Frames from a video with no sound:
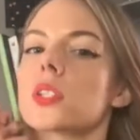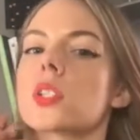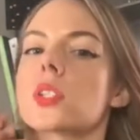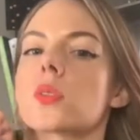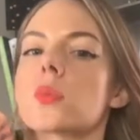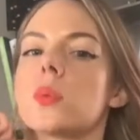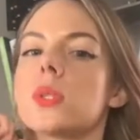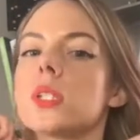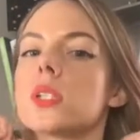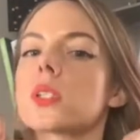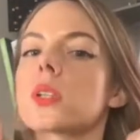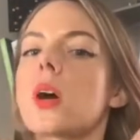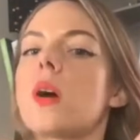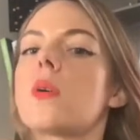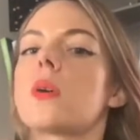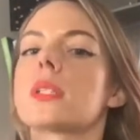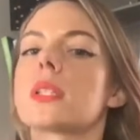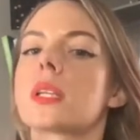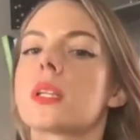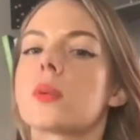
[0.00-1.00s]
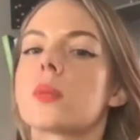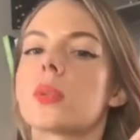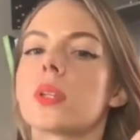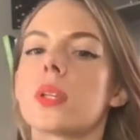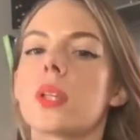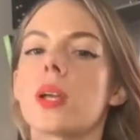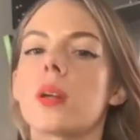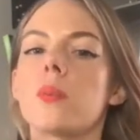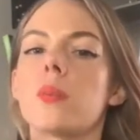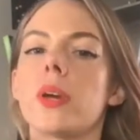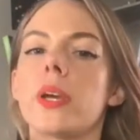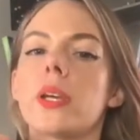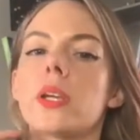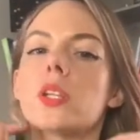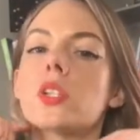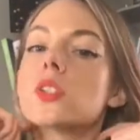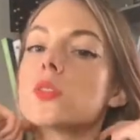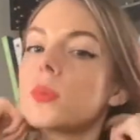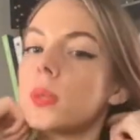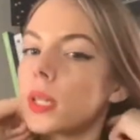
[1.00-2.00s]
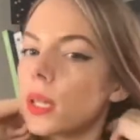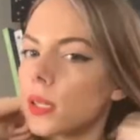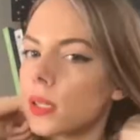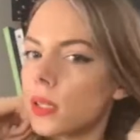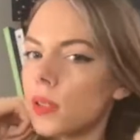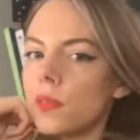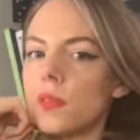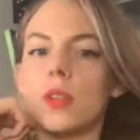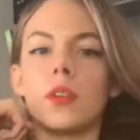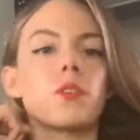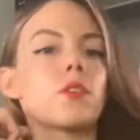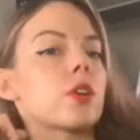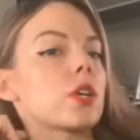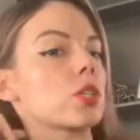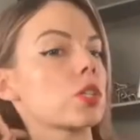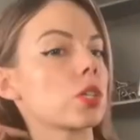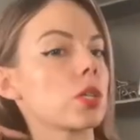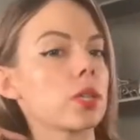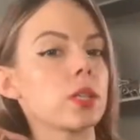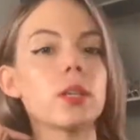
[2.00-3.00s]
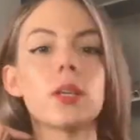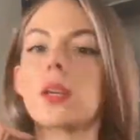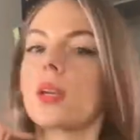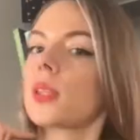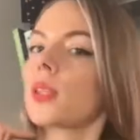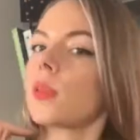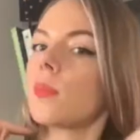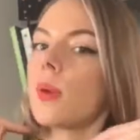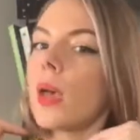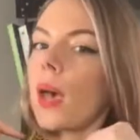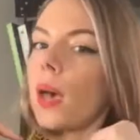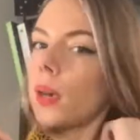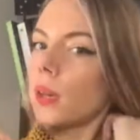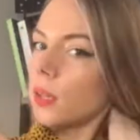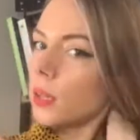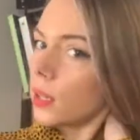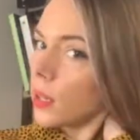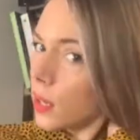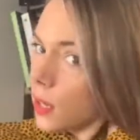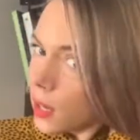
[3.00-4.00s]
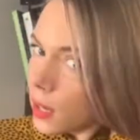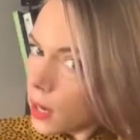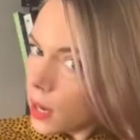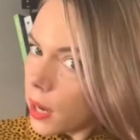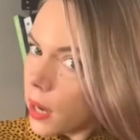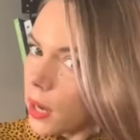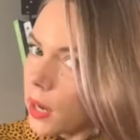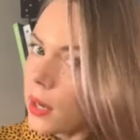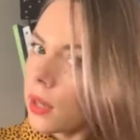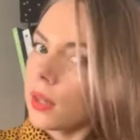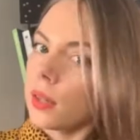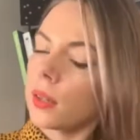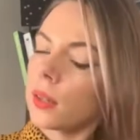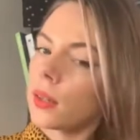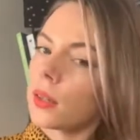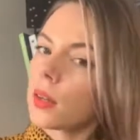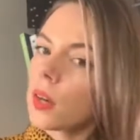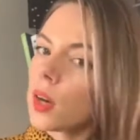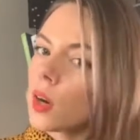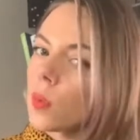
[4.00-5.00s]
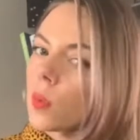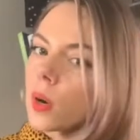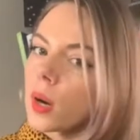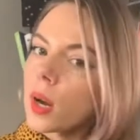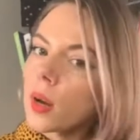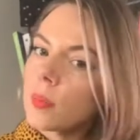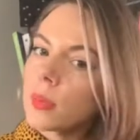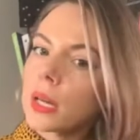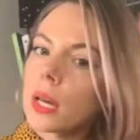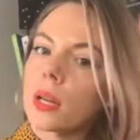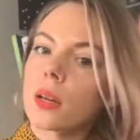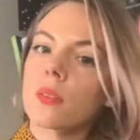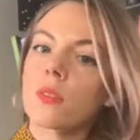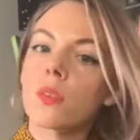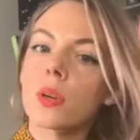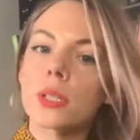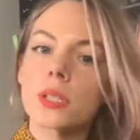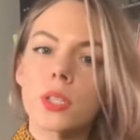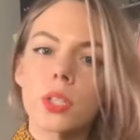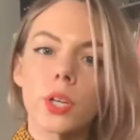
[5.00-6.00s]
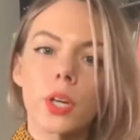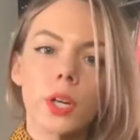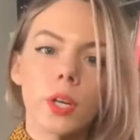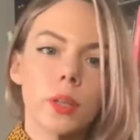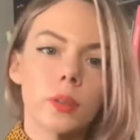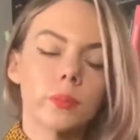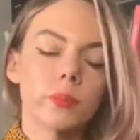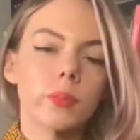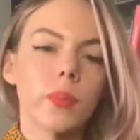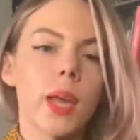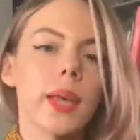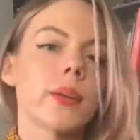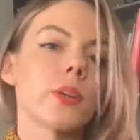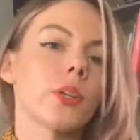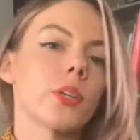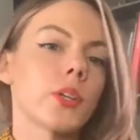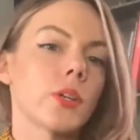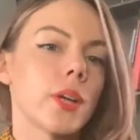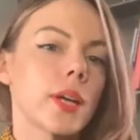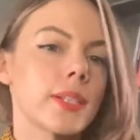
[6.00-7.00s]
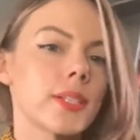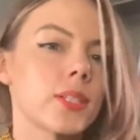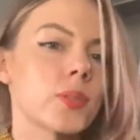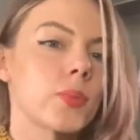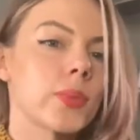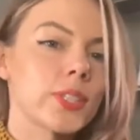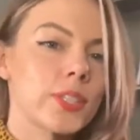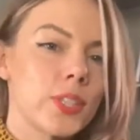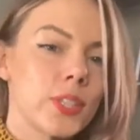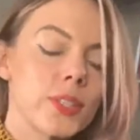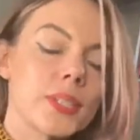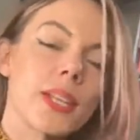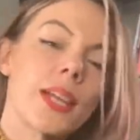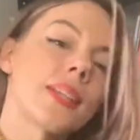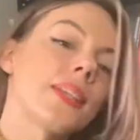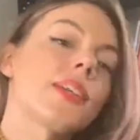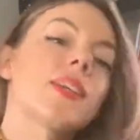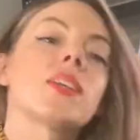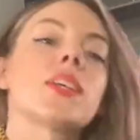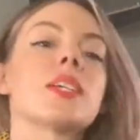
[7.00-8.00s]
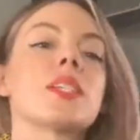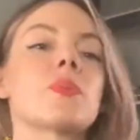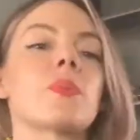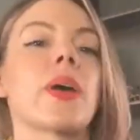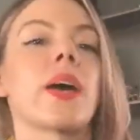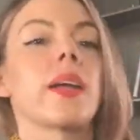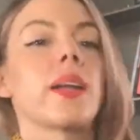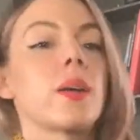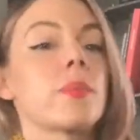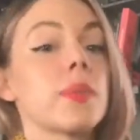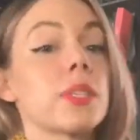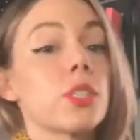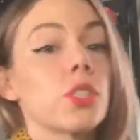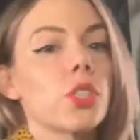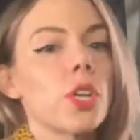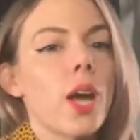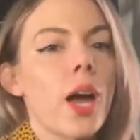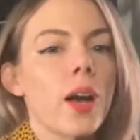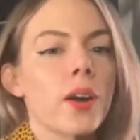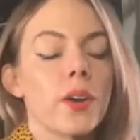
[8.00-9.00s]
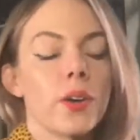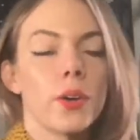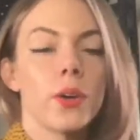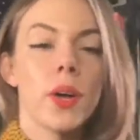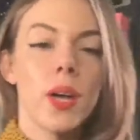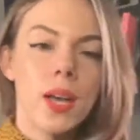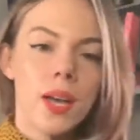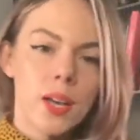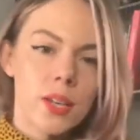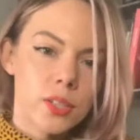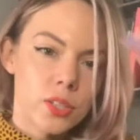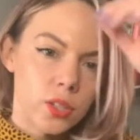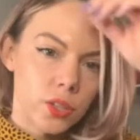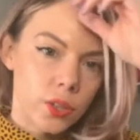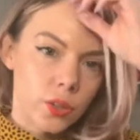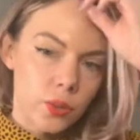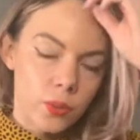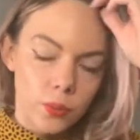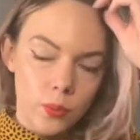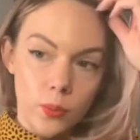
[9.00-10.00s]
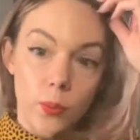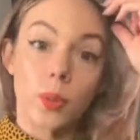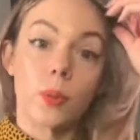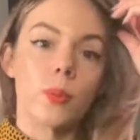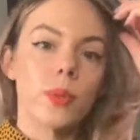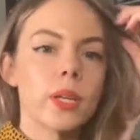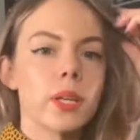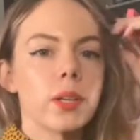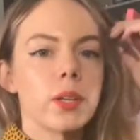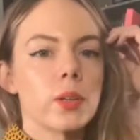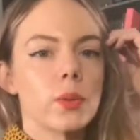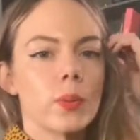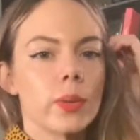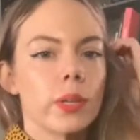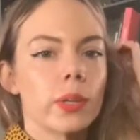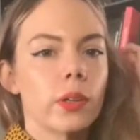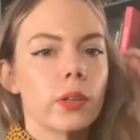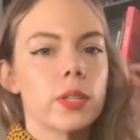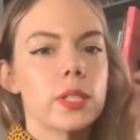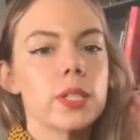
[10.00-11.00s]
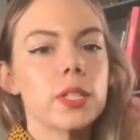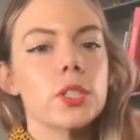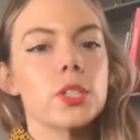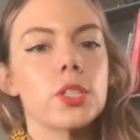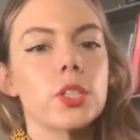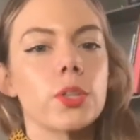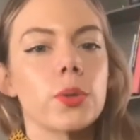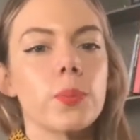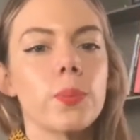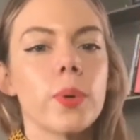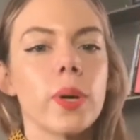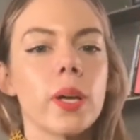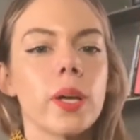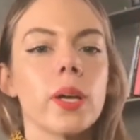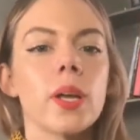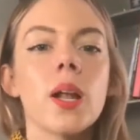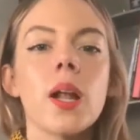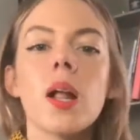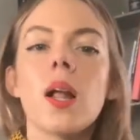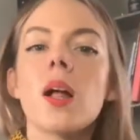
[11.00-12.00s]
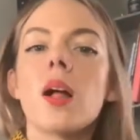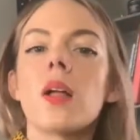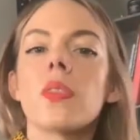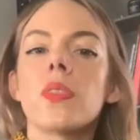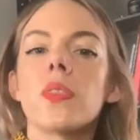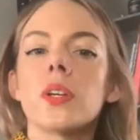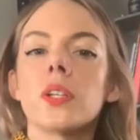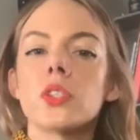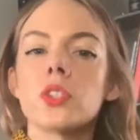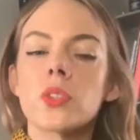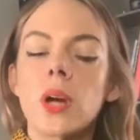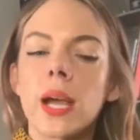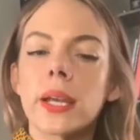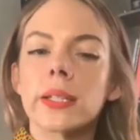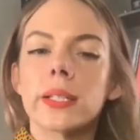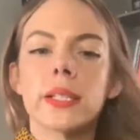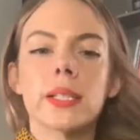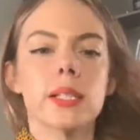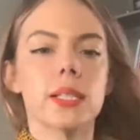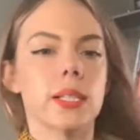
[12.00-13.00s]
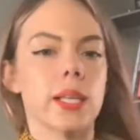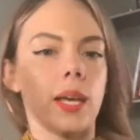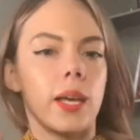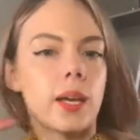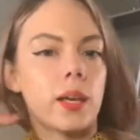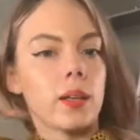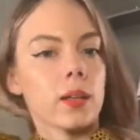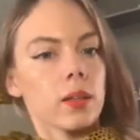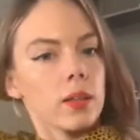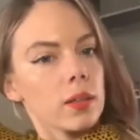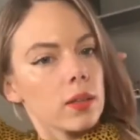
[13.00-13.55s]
we just always end up with a lot of breakage because of the friction in the back. And we're coming out of winter. I know your guys' winter is not nearly as bad. I'm in Chicago, so, well, we had a good winter this year too, but the dryness and